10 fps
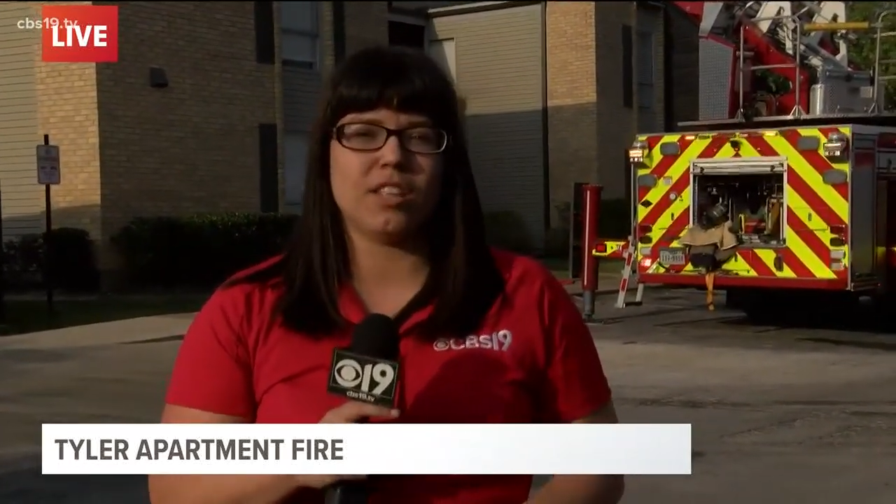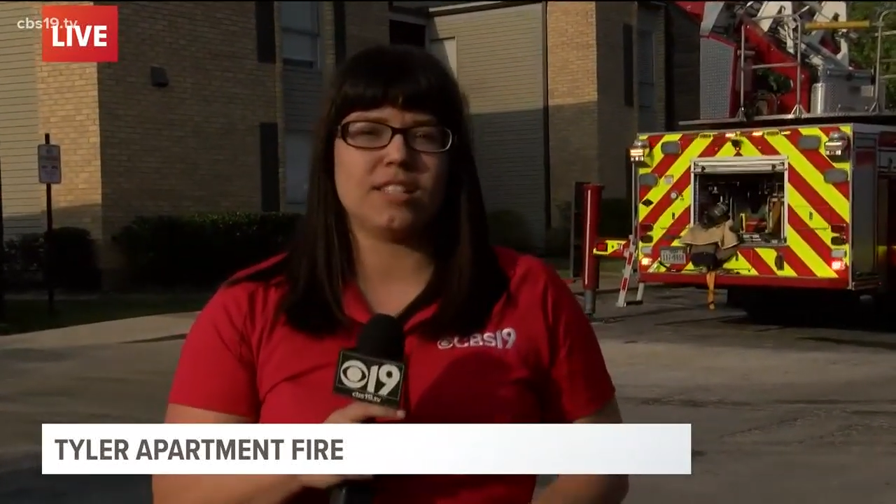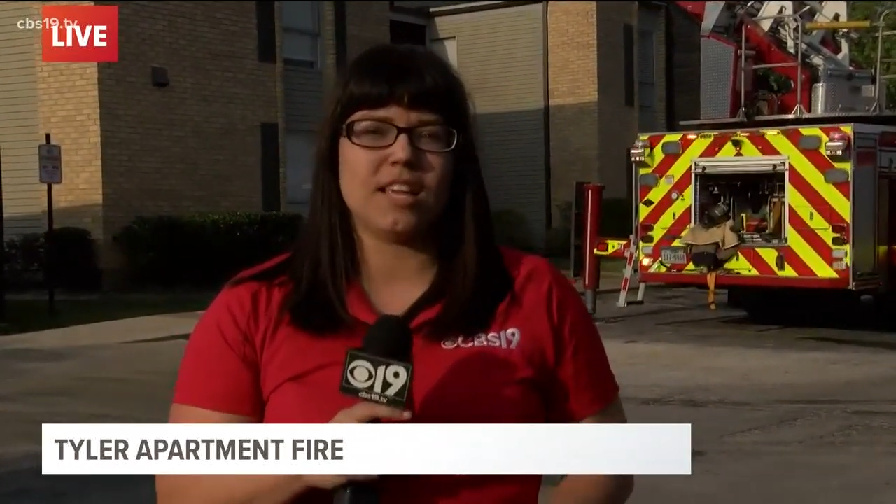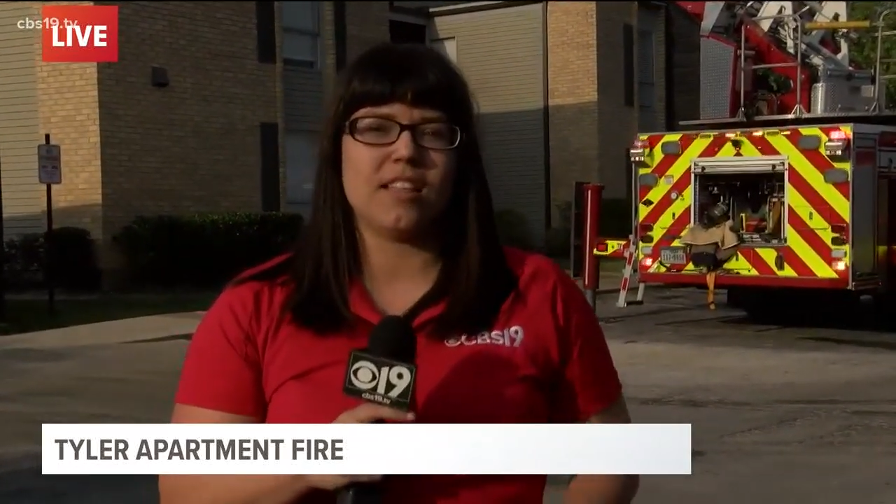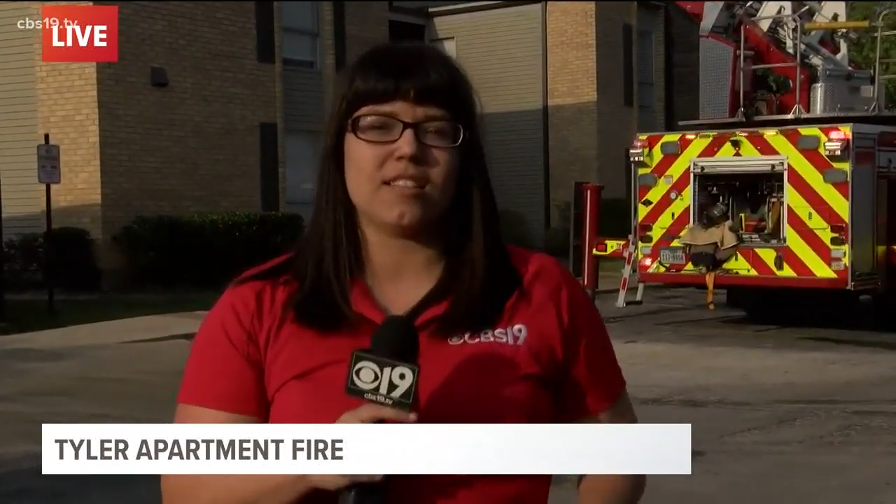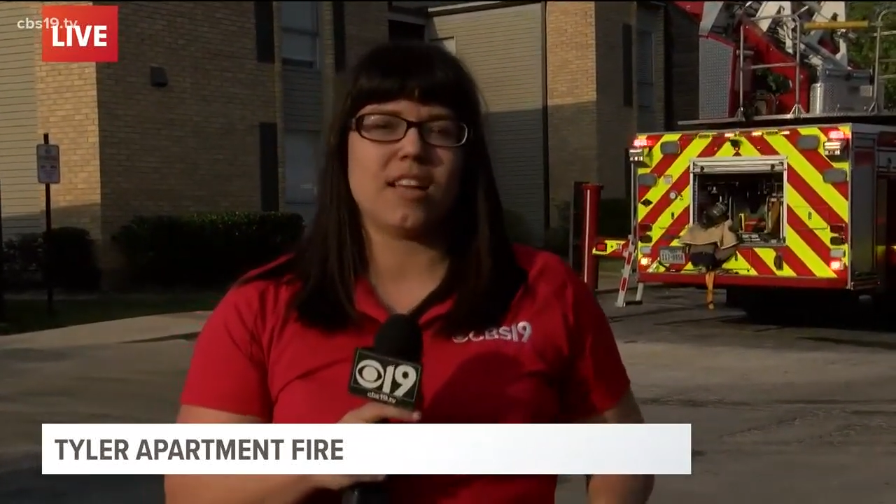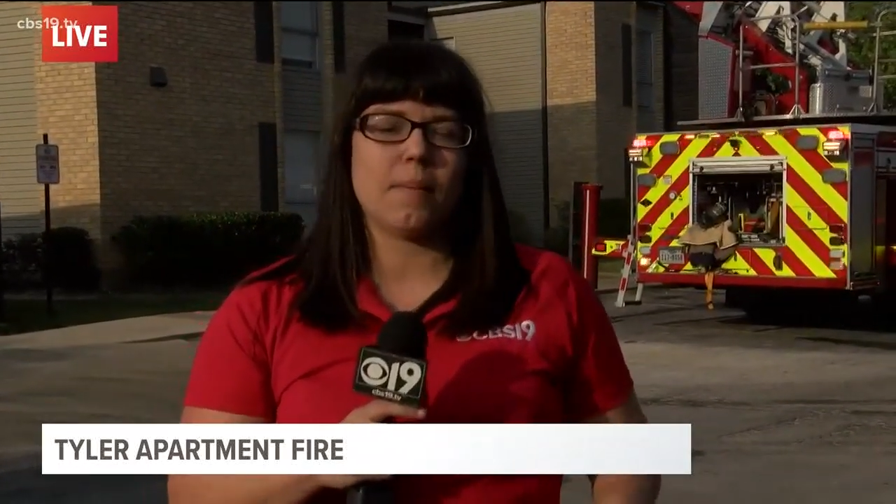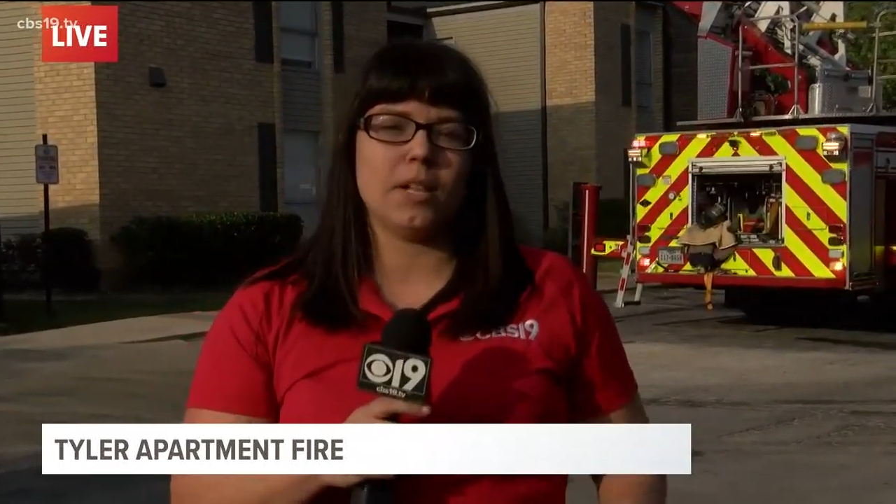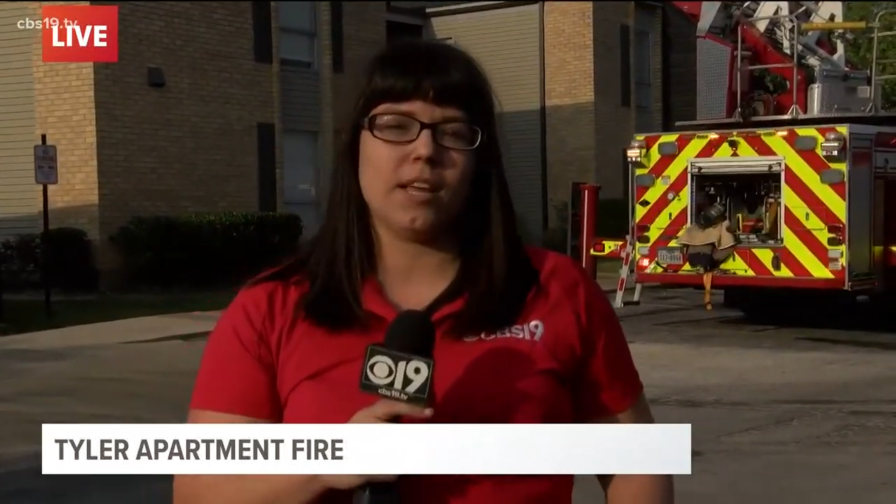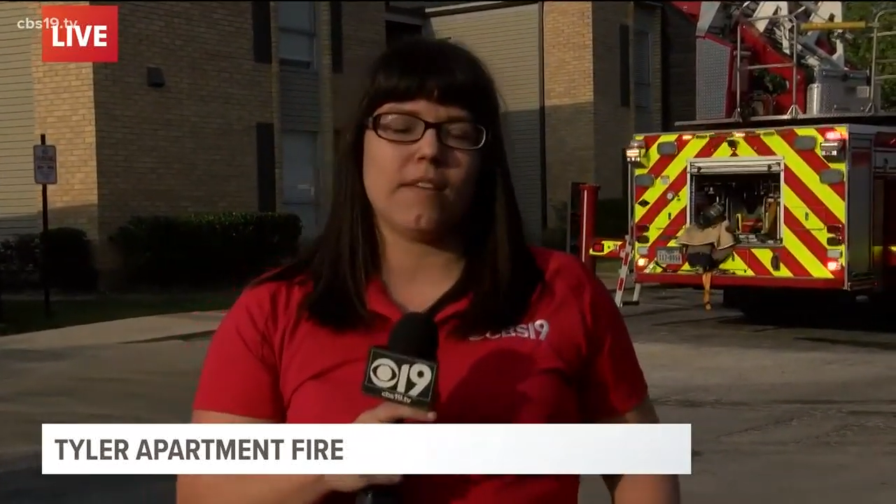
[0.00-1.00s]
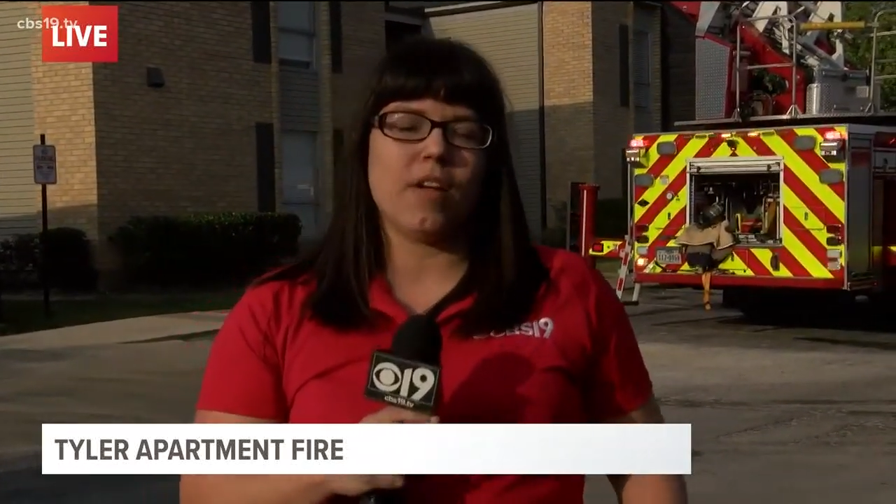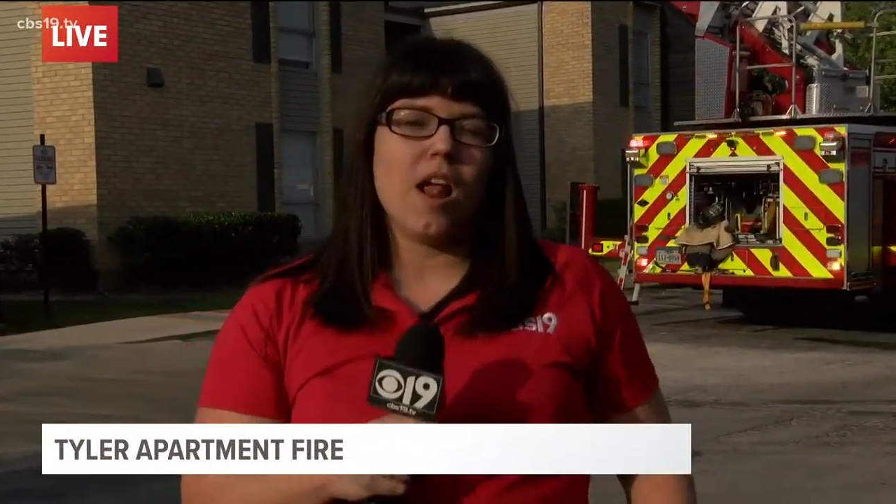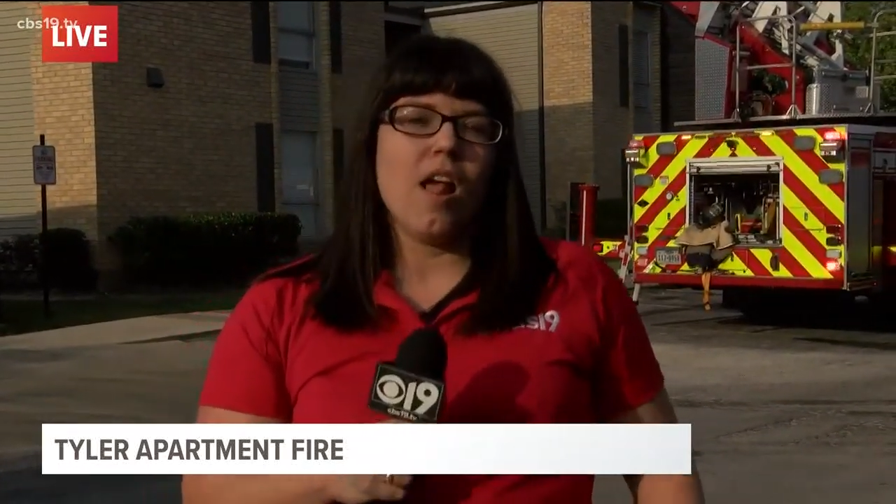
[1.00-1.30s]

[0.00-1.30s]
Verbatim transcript: They say that they believe